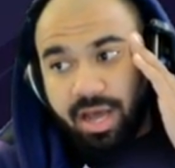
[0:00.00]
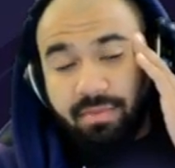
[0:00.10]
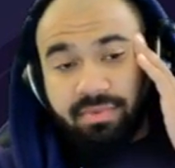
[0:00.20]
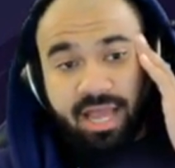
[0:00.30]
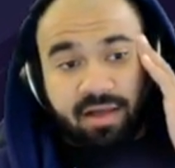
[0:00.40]

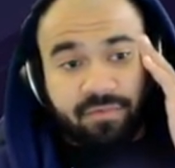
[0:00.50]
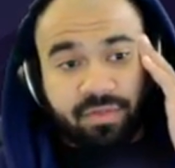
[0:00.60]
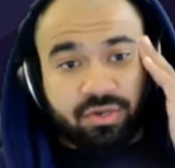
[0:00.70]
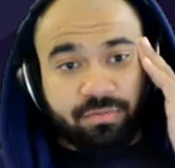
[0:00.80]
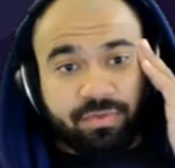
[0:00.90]
I'm down for
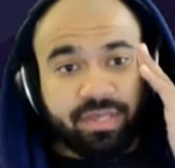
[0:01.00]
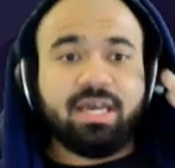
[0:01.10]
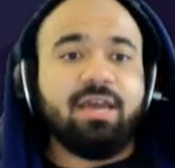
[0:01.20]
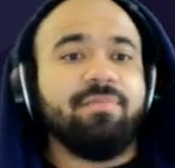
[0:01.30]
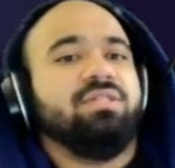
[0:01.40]
the duplicate
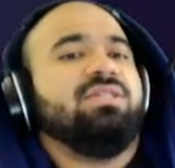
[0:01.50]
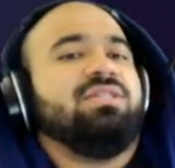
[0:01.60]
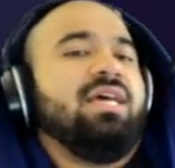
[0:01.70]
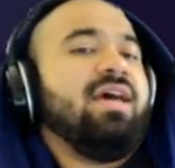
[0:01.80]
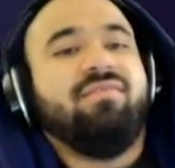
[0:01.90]
typings
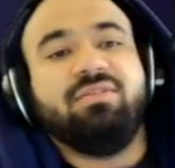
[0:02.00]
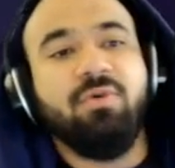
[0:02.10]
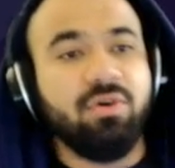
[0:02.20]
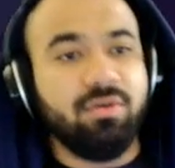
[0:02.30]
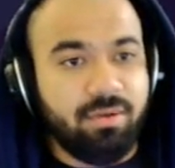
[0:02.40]
just to have this
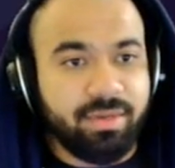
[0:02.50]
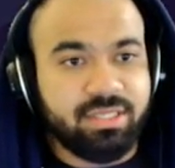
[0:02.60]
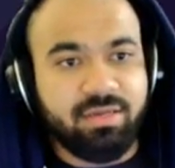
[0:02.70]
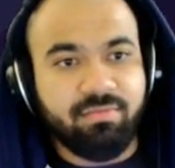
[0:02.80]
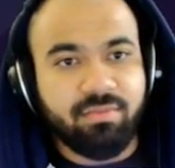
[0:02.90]
Pokemon on my
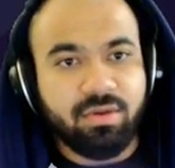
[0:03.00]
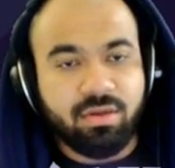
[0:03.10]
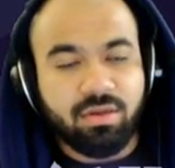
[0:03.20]
team.